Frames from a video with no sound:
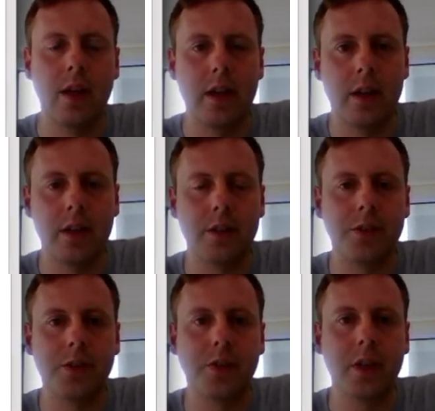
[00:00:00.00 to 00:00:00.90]
so this
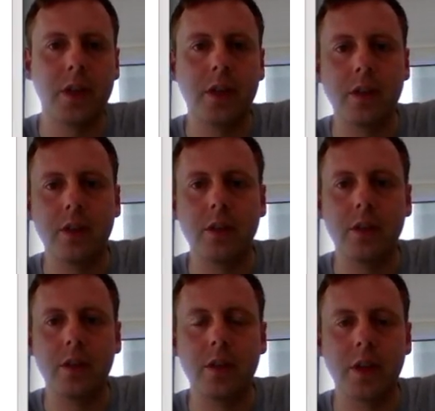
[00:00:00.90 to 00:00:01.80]
is the
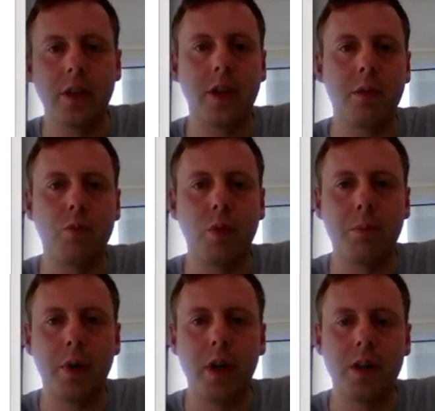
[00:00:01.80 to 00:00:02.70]
GitHub
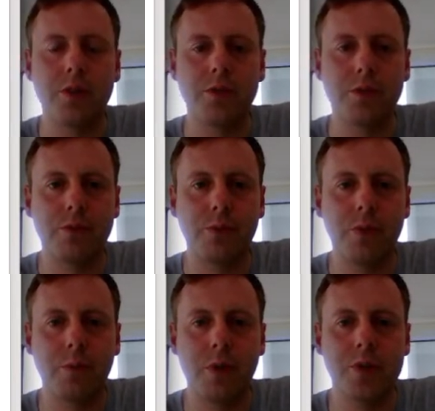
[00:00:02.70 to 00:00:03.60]
web page for
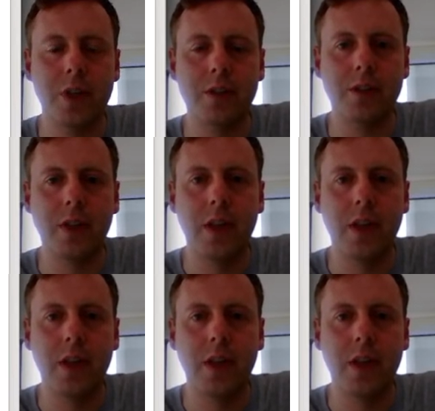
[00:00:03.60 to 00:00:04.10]
the project,